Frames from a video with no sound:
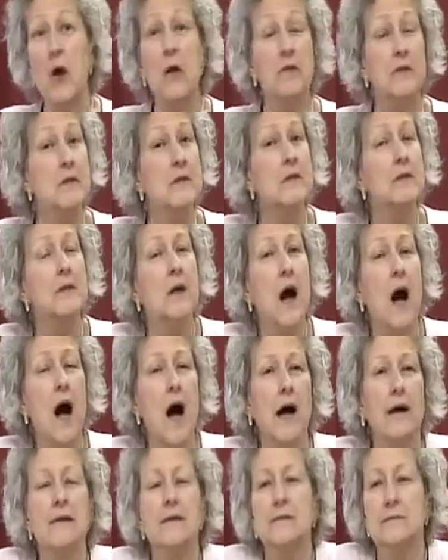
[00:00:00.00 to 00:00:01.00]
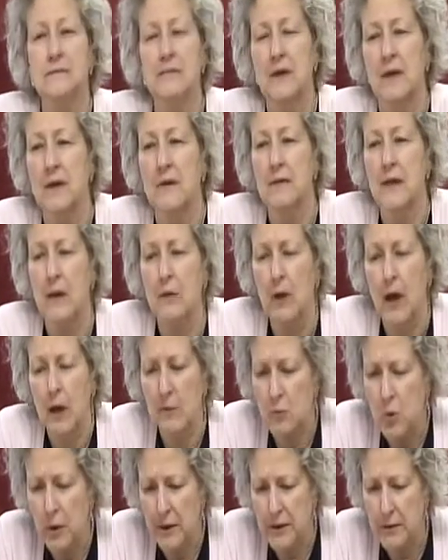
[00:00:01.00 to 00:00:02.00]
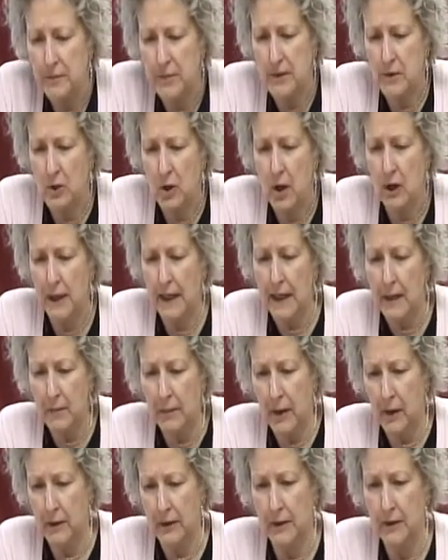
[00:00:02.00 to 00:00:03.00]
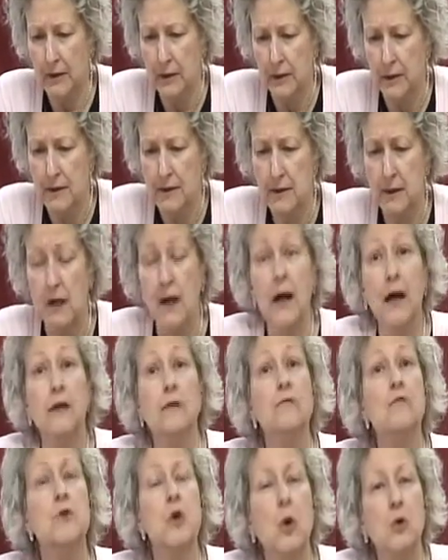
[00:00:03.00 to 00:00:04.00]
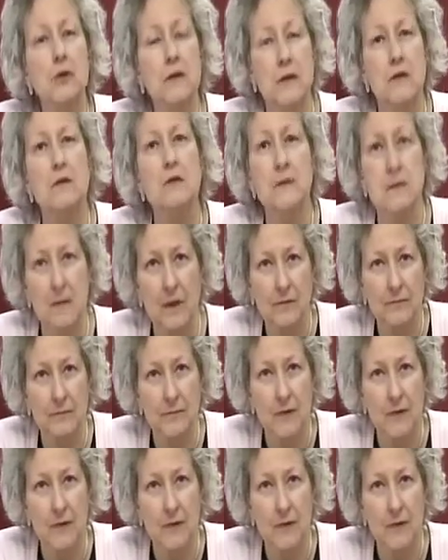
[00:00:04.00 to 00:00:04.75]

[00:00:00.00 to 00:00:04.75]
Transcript: This God that I'm going to be talking about here is a God of Gnosis,